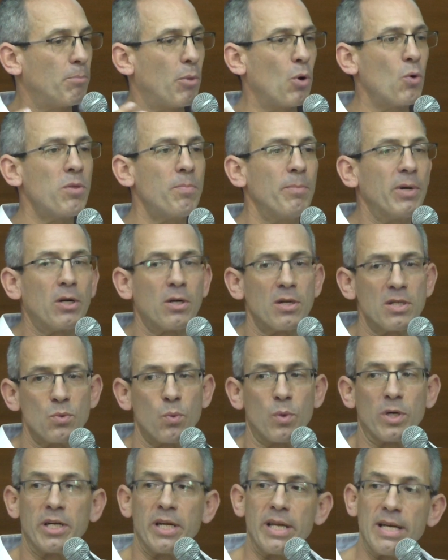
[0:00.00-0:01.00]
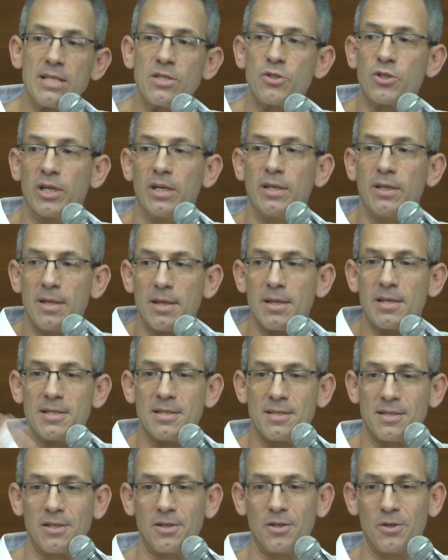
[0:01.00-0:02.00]
both because we're in Israel, and
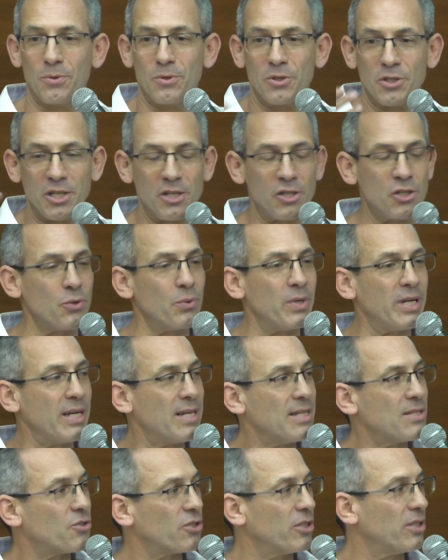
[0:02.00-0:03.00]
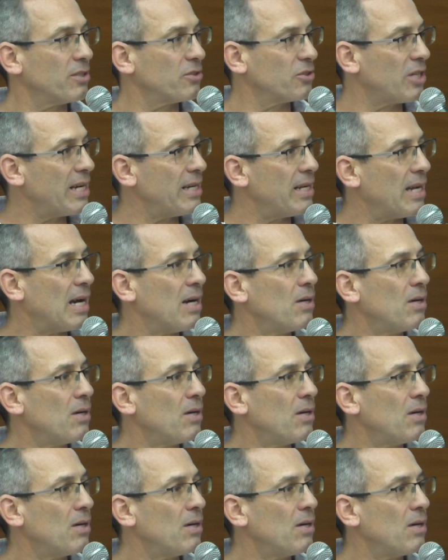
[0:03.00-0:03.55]
this is a huge issue in Israel right